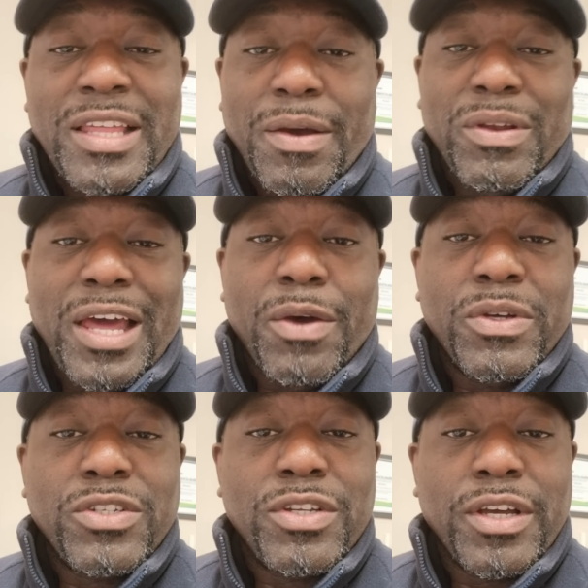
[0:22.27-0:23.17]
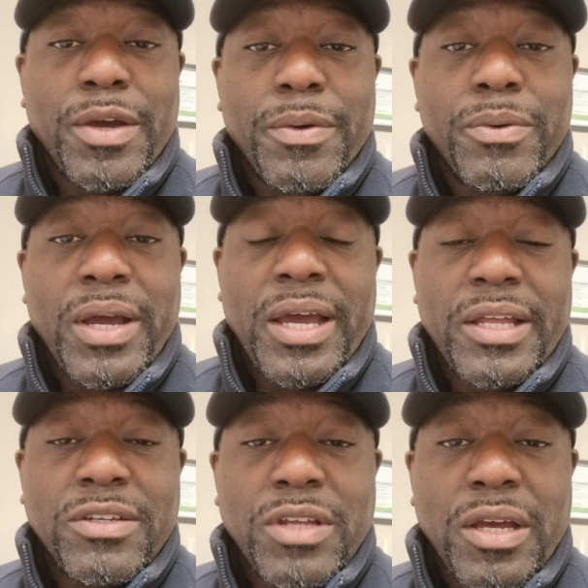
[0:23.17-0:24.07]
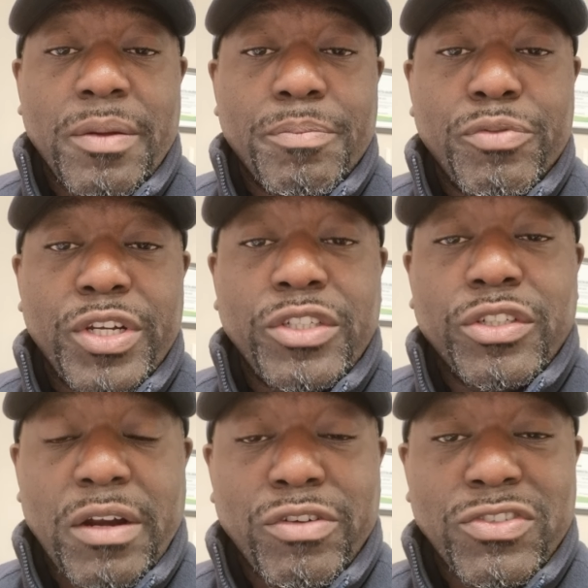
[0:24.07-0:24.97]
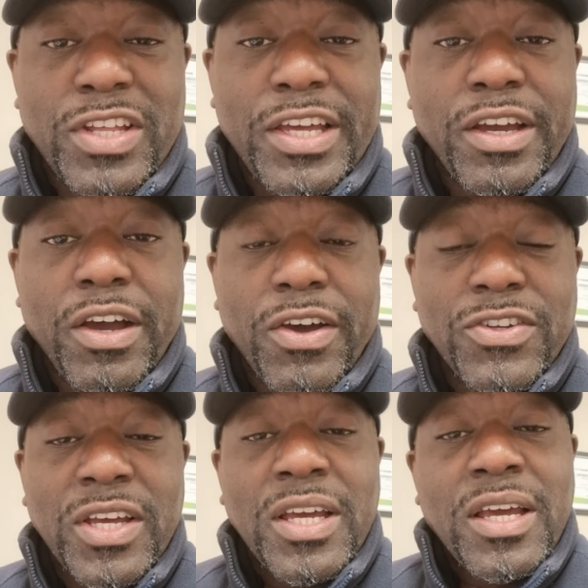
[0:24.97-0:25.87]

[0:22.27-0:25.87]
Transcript: that will allow us to go and bridge across their yard.